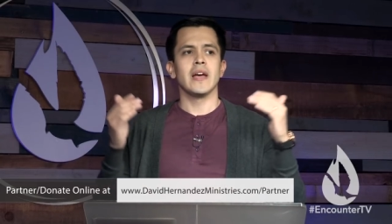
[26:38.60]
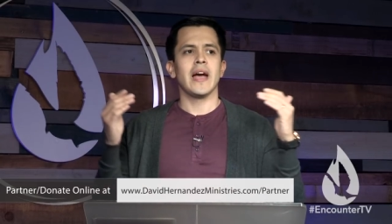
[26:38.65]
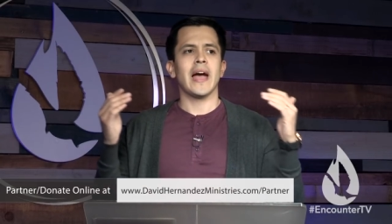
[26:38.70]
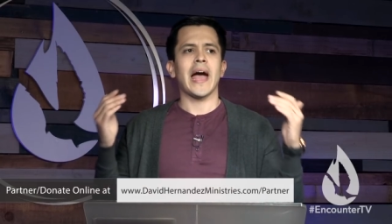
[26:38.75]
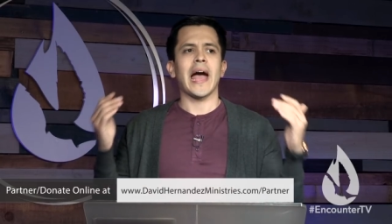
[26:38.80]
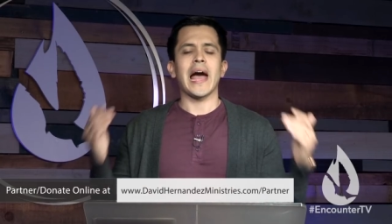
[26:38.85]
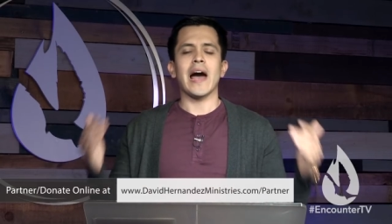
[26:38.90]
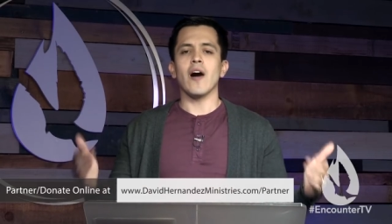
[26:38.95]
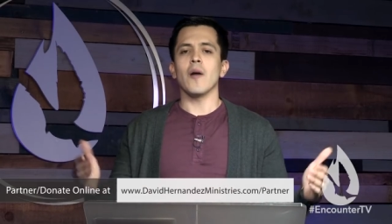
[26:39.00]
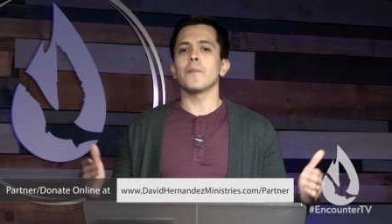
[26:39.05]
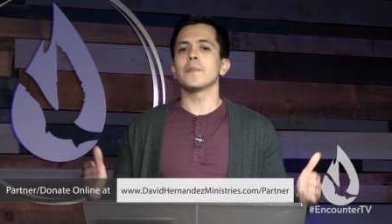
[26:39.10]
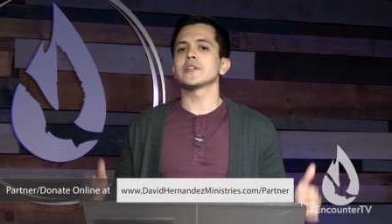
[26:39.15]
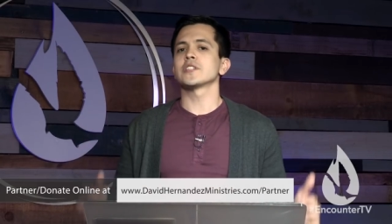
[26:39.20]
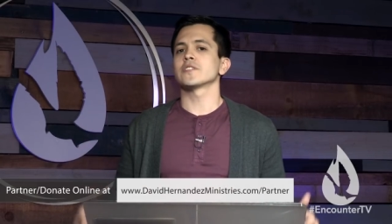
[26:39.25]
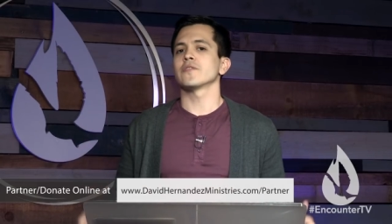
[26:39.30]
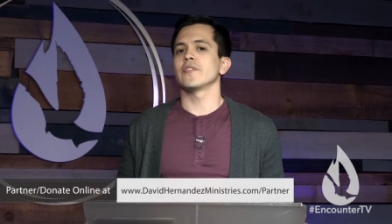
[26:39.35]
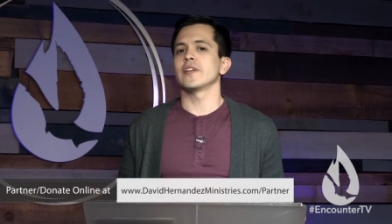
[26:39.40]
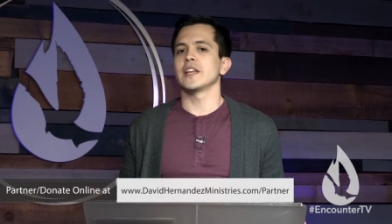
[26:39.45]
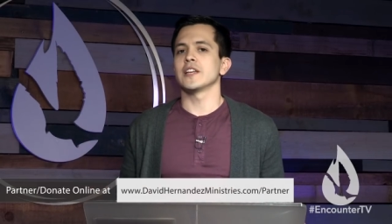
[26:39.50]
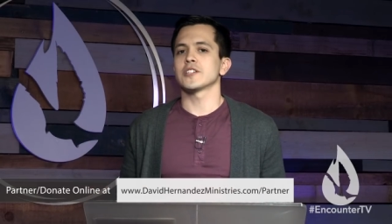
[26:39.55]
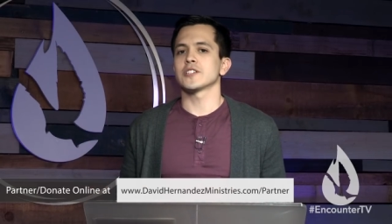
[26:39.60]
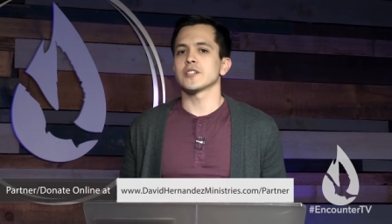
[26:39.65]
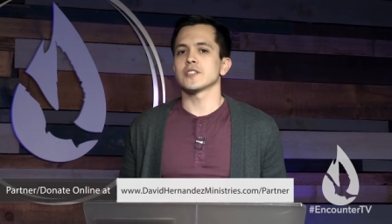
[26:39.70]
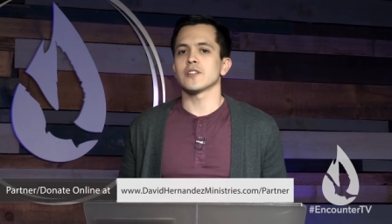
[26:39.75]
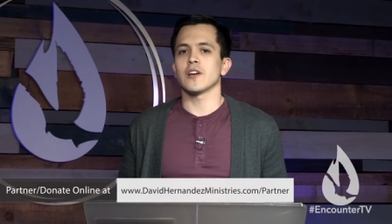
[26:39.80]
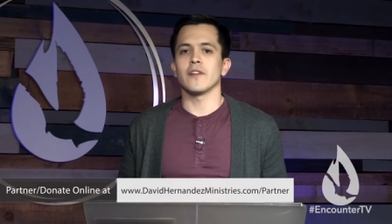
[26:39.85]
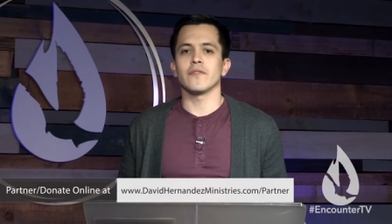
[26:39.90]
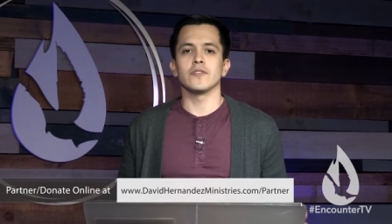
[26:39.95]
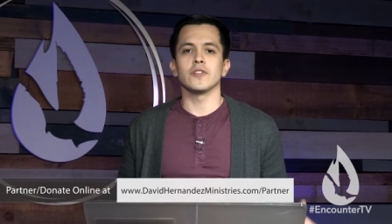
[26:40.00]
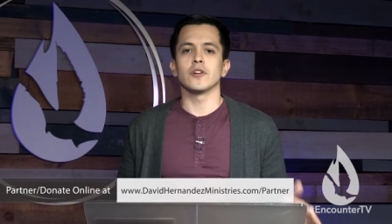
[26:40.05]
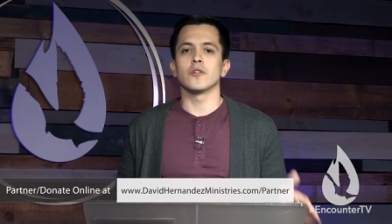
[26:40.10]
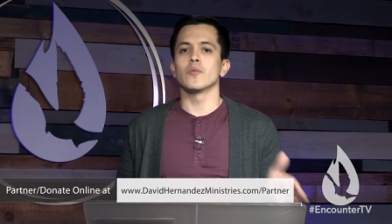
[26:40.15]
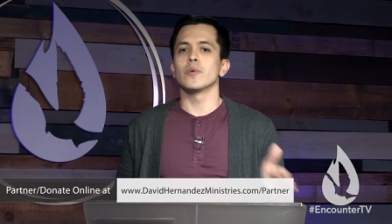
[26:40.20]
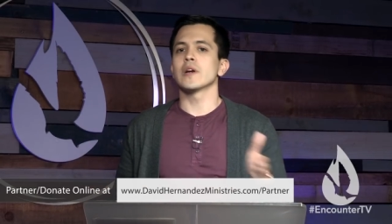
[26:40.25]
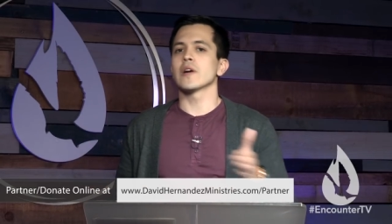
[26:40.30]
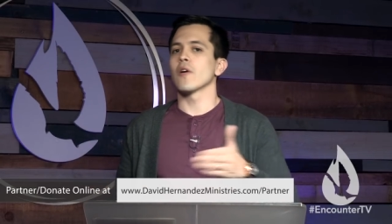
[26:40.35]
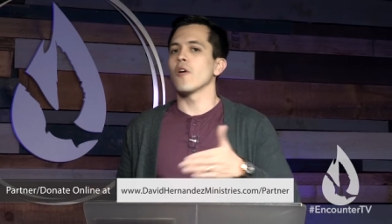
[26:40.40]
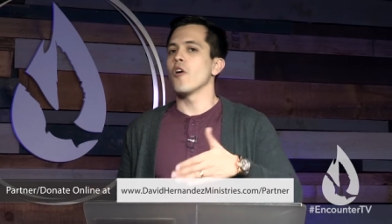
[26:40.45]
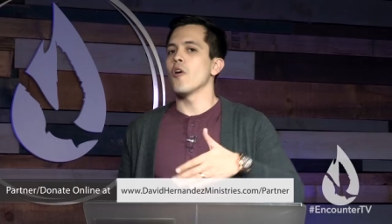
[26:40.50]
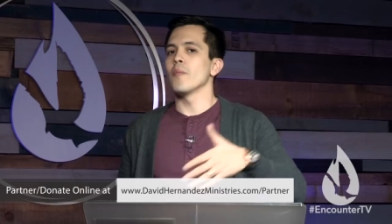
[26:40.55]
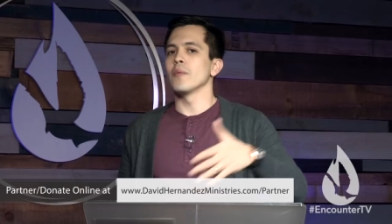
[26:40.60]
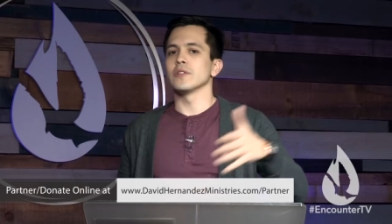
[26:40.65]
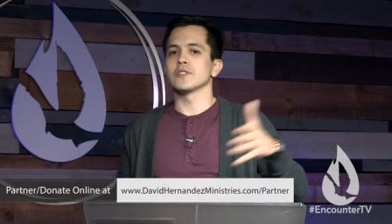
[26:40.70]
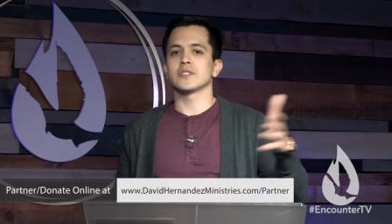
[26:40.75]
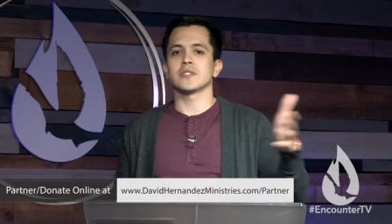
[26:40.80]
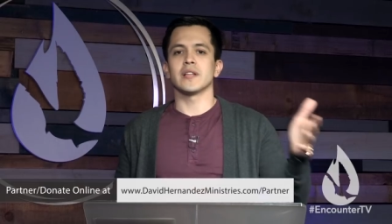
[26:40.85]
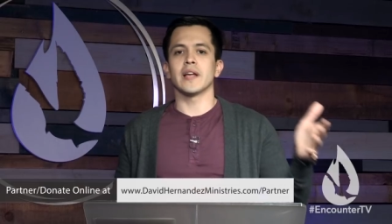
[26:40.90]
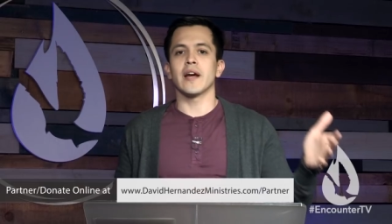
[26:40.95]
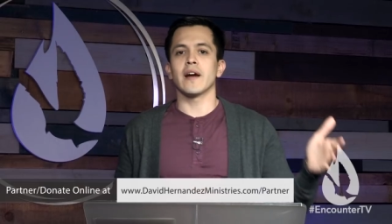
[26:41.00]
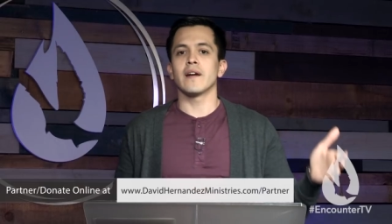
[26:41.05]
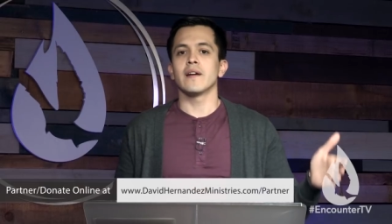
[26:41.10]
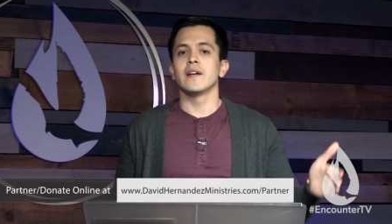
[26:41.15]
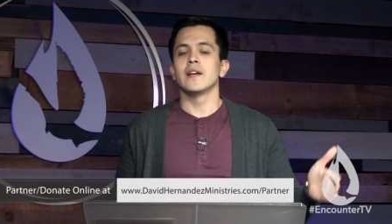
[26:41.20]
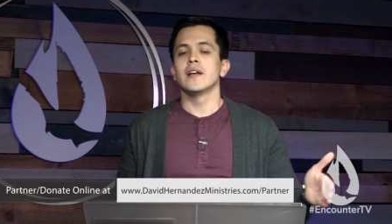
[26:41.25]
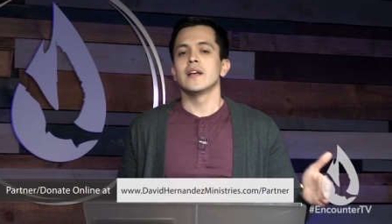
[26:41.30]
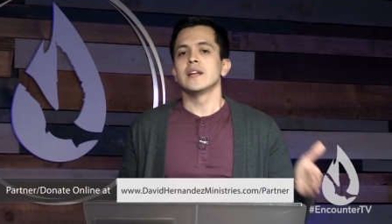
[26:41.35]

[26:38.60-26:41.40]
Help us finish this off. Look, we are almost there.